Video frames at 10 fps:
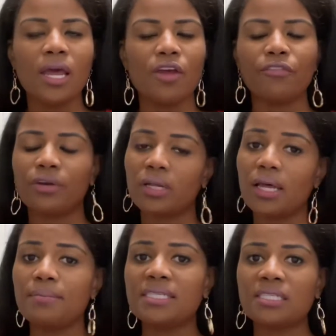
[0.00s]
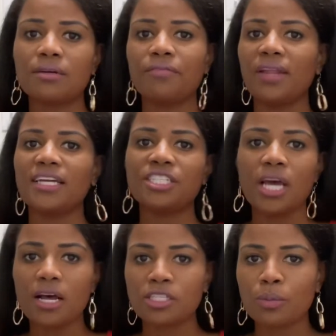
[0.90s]
If you're claiming stuff like
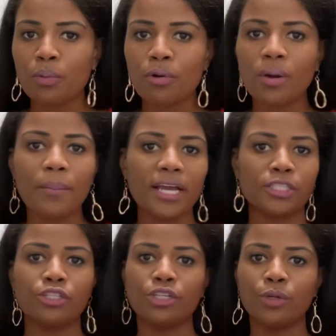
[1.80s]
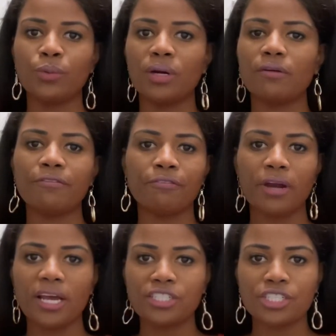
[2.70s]
child support, make sure you run a
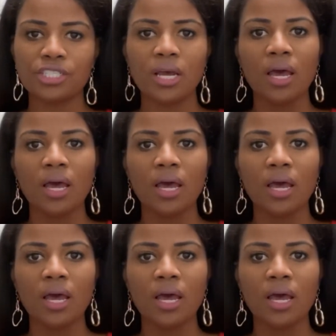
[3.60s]
fresh